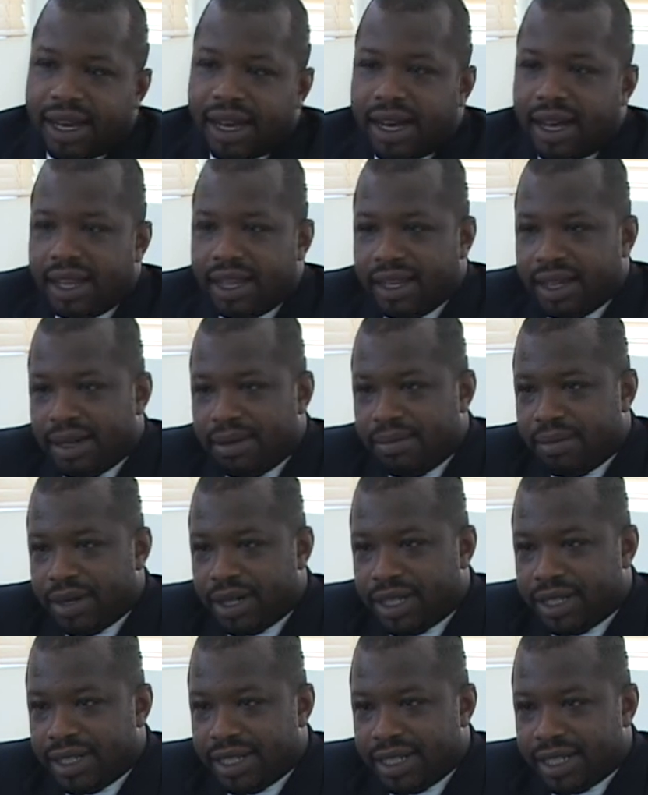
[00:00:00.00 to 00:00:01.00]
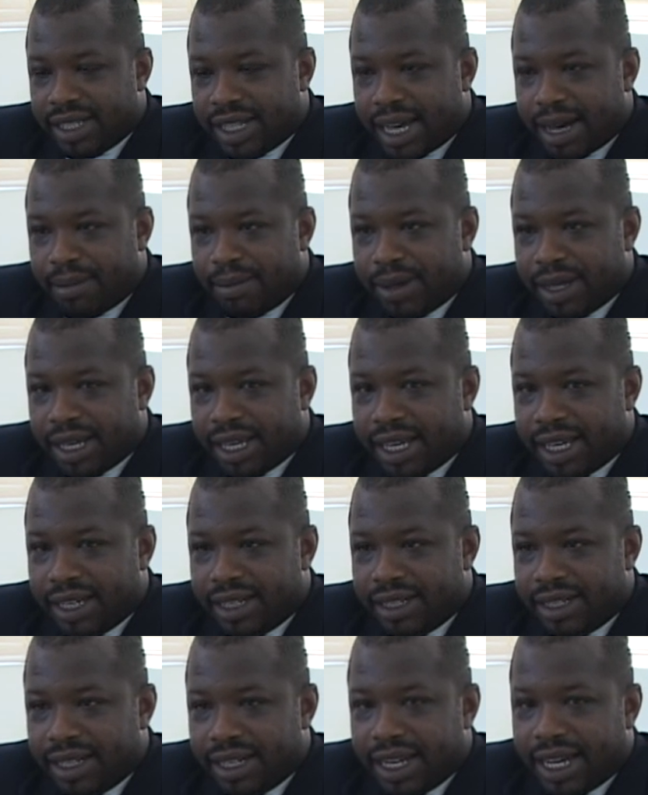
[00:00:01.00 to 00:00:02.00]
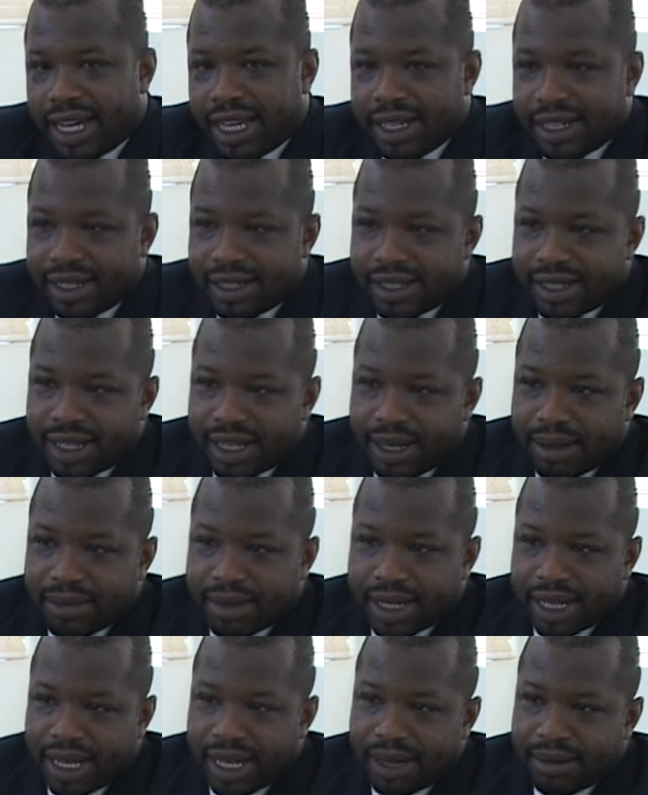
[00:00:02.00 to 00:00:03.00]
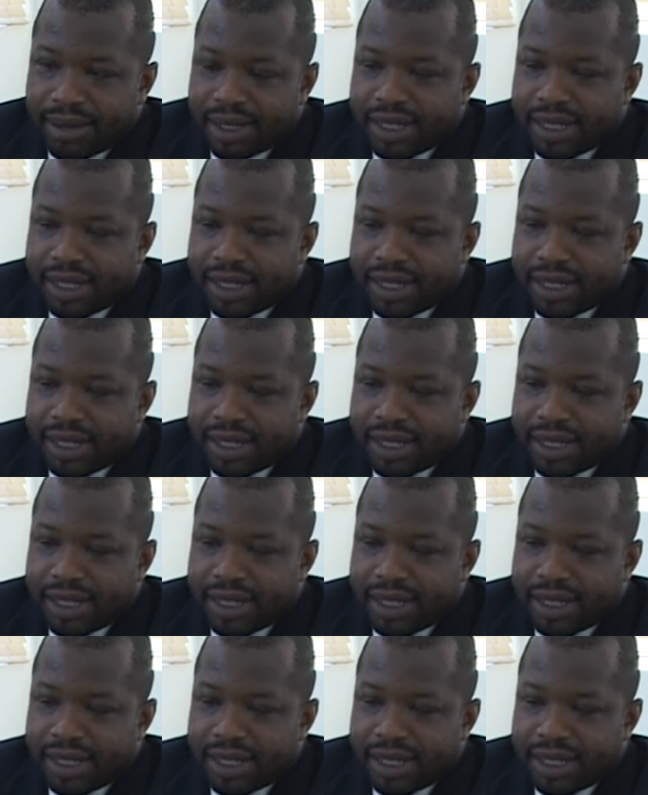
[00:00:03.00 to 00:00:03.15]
other person's application at the same time,